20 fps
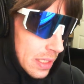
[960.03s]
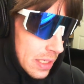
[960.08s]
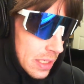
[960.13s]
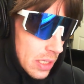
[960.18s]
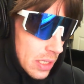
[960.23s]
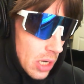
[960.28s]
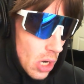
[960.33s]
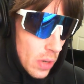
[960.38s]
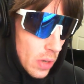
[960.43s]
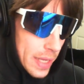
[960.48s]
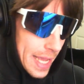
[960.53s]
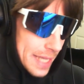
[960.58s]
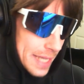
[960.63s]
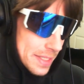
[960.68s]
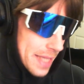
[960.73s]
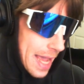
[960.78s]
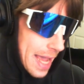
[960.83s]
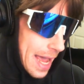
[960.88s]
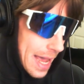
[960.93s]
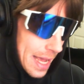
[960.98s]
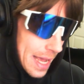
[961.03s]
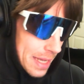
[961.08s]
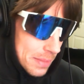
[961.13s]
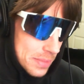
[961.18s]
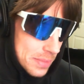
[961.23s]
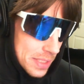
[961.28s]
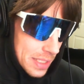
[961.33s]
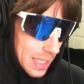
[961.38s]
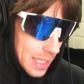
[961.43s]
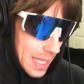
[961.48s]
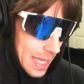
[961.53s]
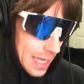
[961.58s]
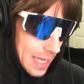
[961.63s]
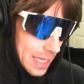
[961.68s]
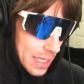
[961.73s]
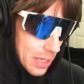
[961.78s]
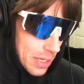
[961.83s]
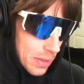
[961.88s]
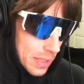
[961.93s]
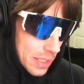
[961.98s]
oh, he has abs, and like,
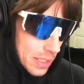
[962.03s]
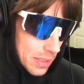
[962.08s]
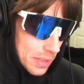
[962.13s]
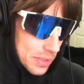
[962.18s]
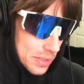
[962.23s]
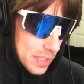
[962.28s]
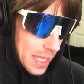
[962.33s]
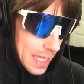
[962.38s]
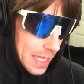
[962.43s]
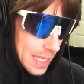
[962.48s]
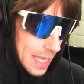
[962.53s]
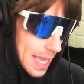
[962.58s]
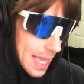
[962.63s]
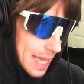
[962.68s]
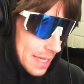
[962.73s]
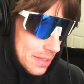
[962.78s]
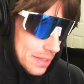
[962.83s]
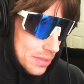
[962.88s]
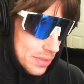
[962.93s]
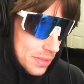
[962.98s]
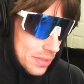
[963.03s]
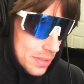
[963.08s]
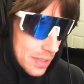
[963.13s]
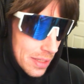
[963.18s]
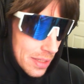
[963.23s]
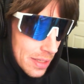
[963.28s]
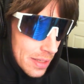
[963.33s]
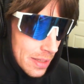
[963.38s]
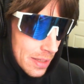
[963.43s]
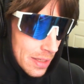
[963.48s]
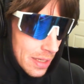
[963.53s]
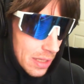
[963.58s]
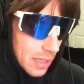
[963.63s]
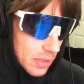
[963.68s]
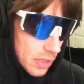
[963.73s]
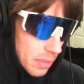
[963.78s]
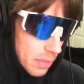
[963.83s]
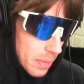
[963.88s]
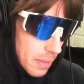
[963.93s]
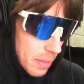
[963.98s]
you know, he looks like he has a little bit of